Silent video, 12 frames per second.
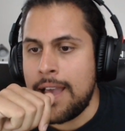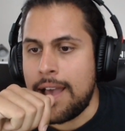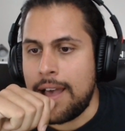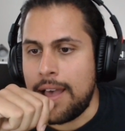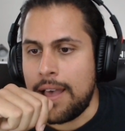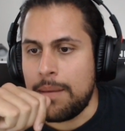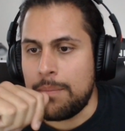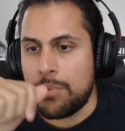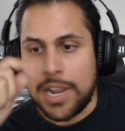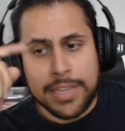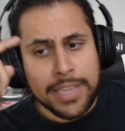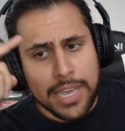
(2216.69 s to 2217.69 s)
Uh,
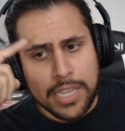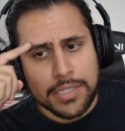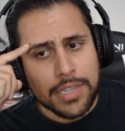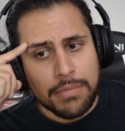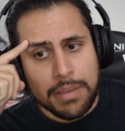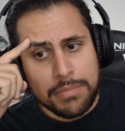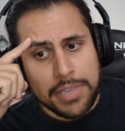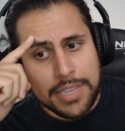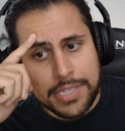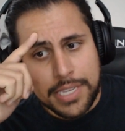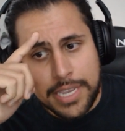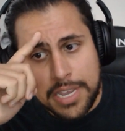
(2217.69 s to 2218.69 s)
broadcast. I'm, I'm
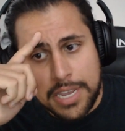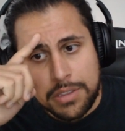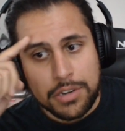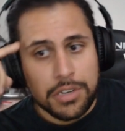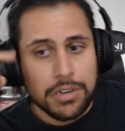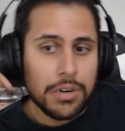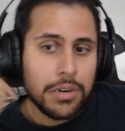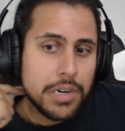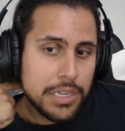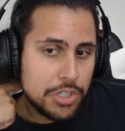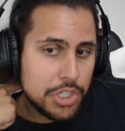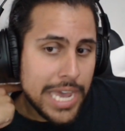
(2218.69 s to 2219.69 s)
guessing either you're
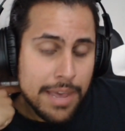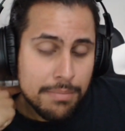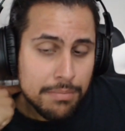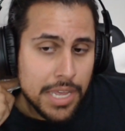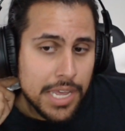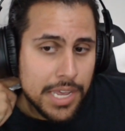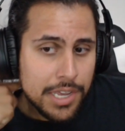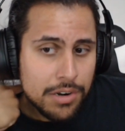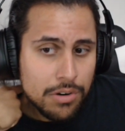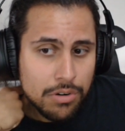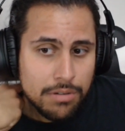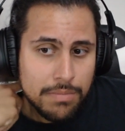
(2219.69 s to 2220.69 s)
a chat mod
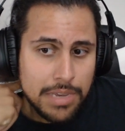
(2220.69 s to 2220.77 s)
or